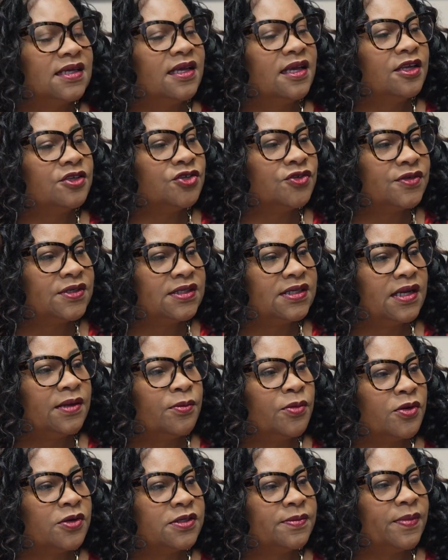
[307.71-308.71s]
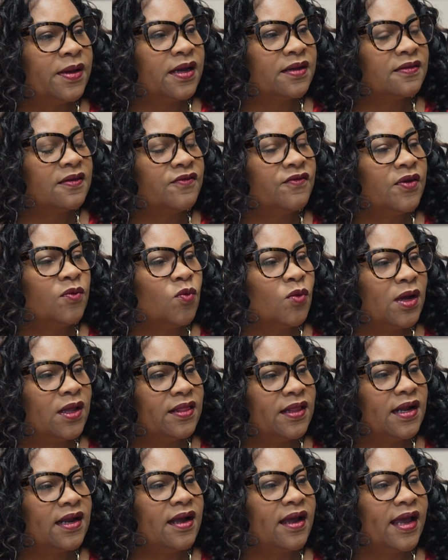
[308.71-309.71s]
an interesting perspective and one
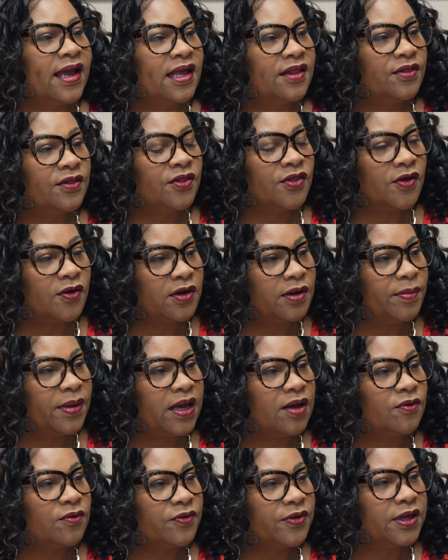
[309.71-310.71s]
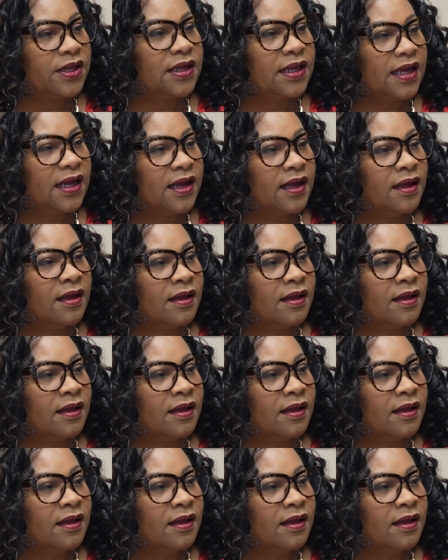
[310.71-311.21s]
that I hadn't thought about really.